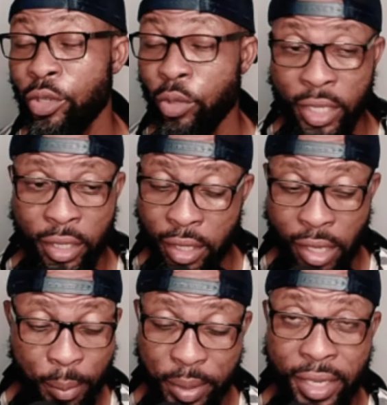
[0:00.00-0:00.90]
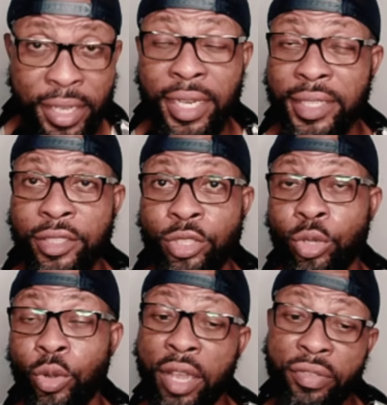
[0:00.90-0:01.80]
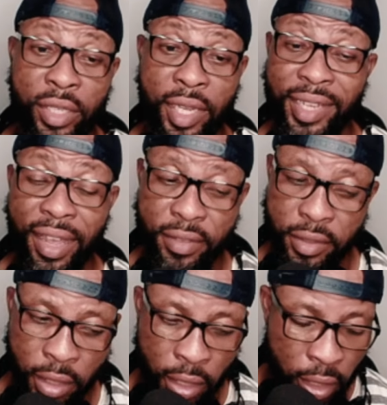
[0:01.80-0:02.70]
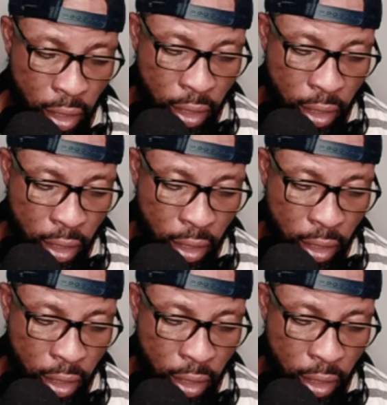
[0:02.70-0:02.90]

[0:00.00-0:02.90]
You know, he does it so effortlessly, I have to say.